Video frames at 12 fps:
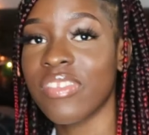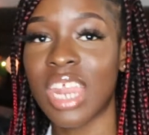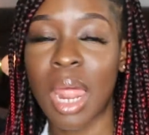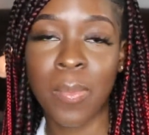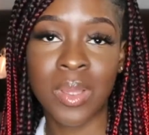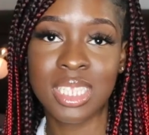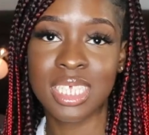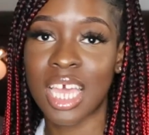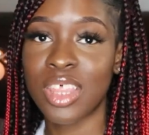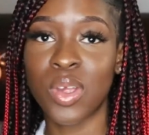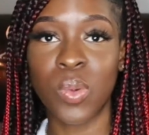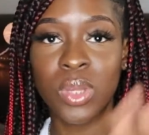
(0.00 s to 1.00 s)
that I put
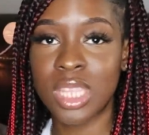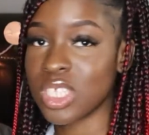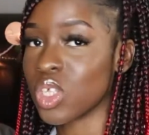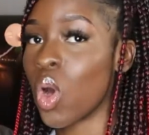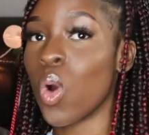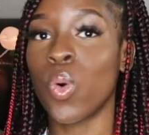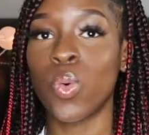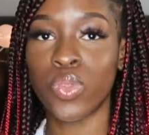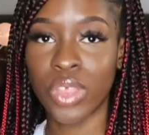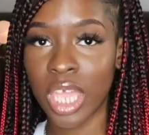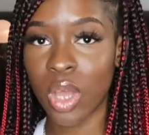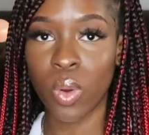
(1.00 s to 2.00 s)
together with this whole thing,